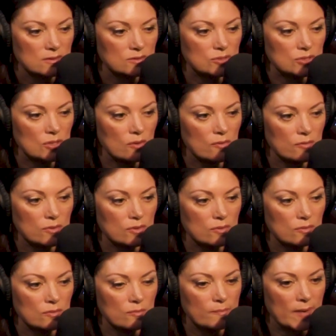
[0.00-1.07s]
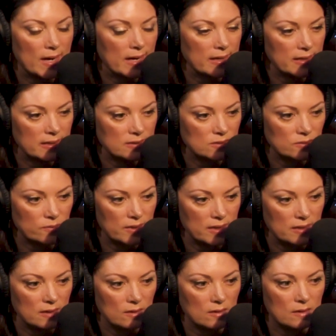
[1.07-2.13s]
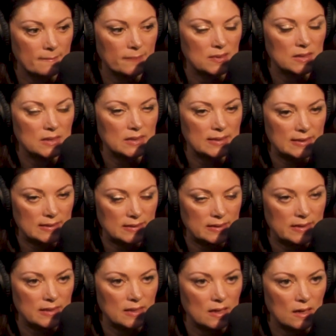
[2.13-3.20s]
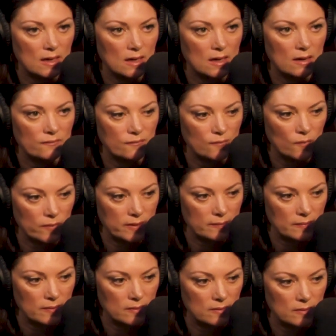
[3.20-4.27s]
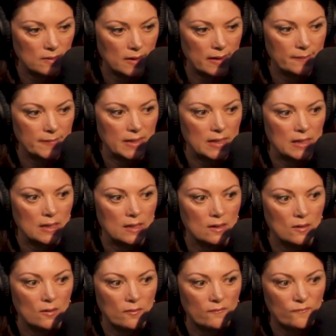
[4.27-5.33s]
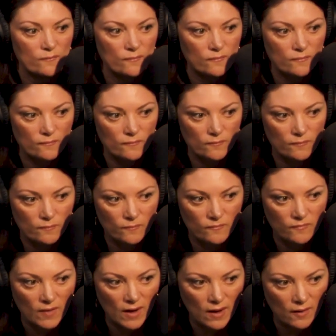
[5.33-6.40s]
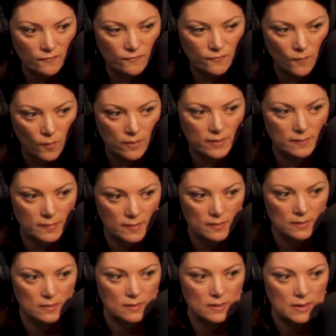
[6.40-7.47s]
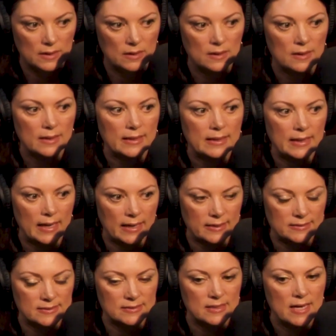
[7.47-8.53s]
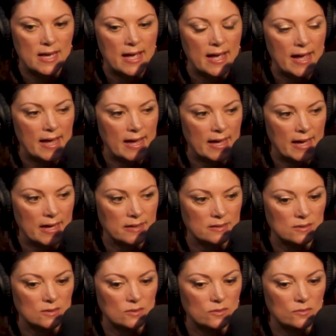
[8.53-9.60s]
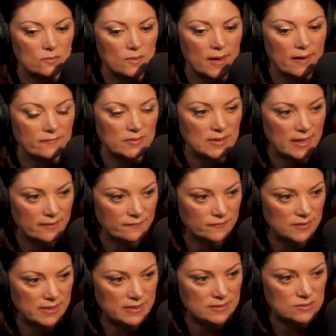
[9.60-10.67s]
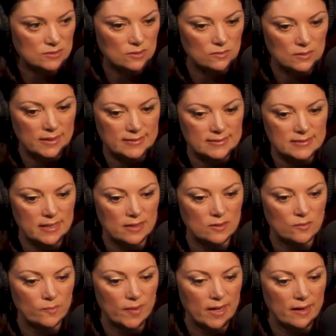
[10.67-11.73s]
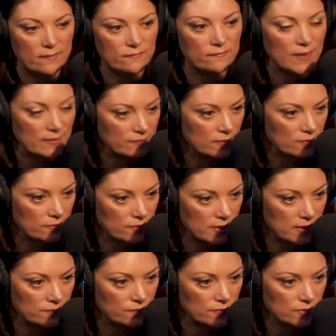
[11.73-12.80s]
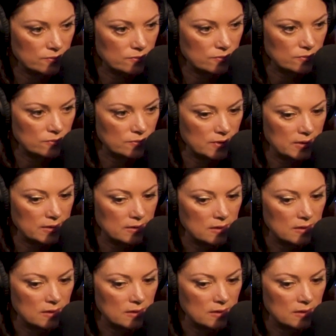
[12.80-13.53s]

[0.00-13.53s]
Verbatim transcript: So you buy into it completely affordable. I mean, affordable. Really? Yes and you have a life lease. So let's say you pay 500 grand for your unit,